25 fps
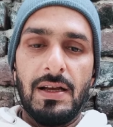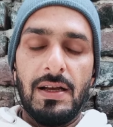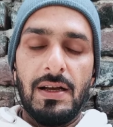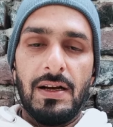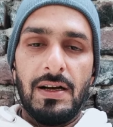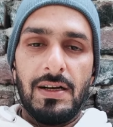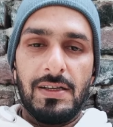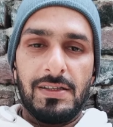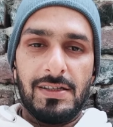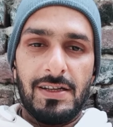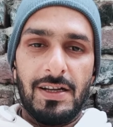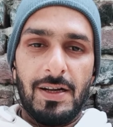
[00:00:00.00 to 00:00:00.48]

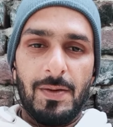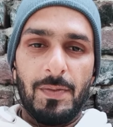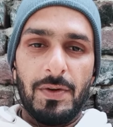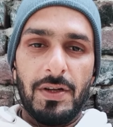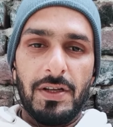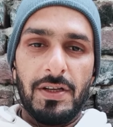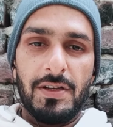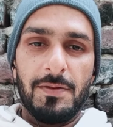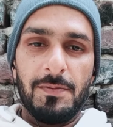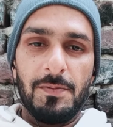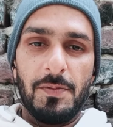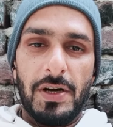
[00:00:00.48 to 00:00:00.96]
Assalamu
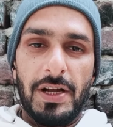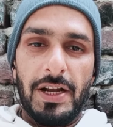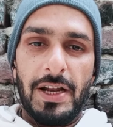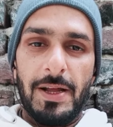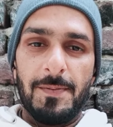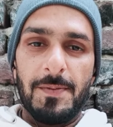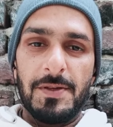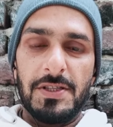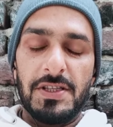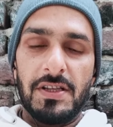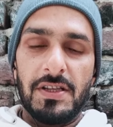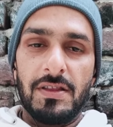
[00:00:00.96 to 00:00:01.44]
alaikum. My
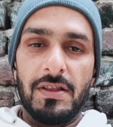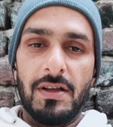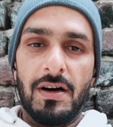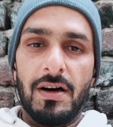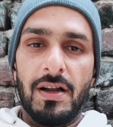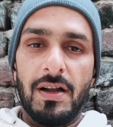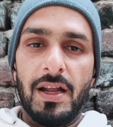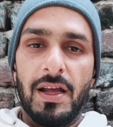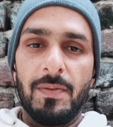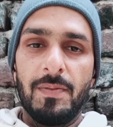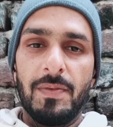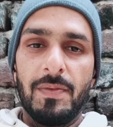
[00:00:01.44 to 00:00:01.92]
name is
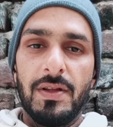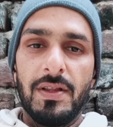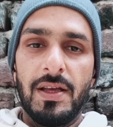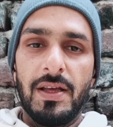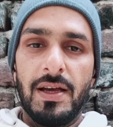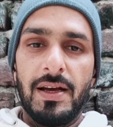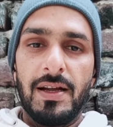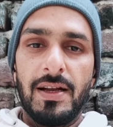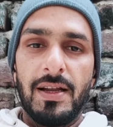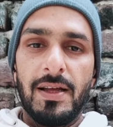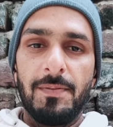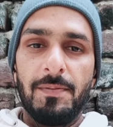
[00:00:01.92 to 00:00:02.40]
Adnan Ahmed
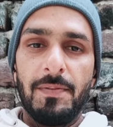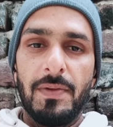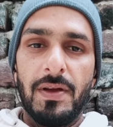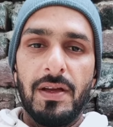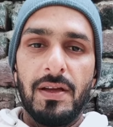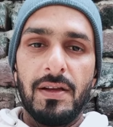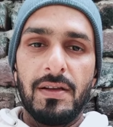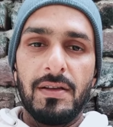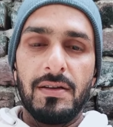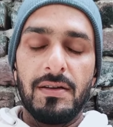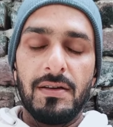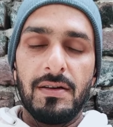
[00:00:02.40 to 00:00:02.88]
and I
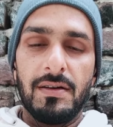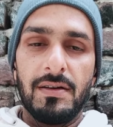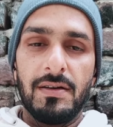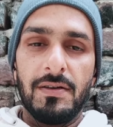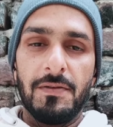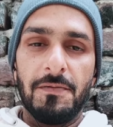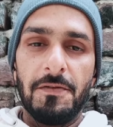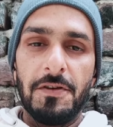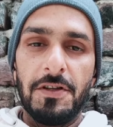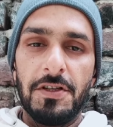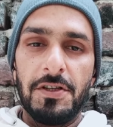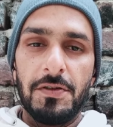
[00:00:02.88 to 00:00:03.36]
make
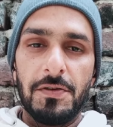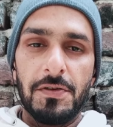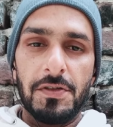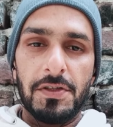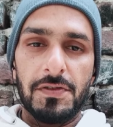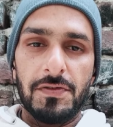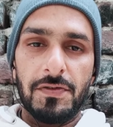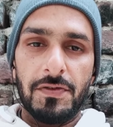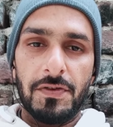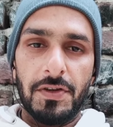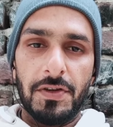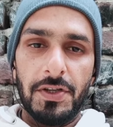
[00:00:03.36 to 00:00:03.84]

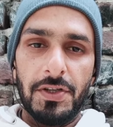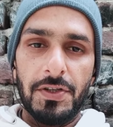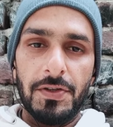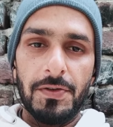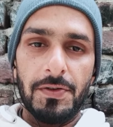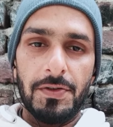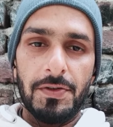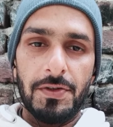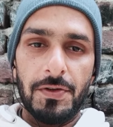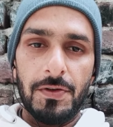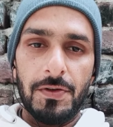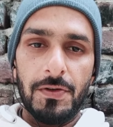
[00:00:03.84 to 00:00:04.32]
videos for
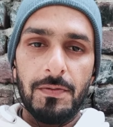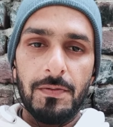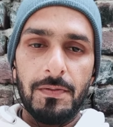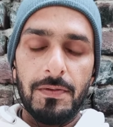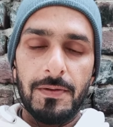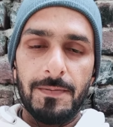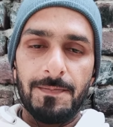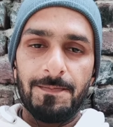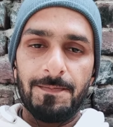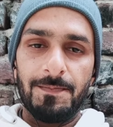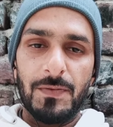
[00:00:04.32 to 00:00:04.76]
YouTube.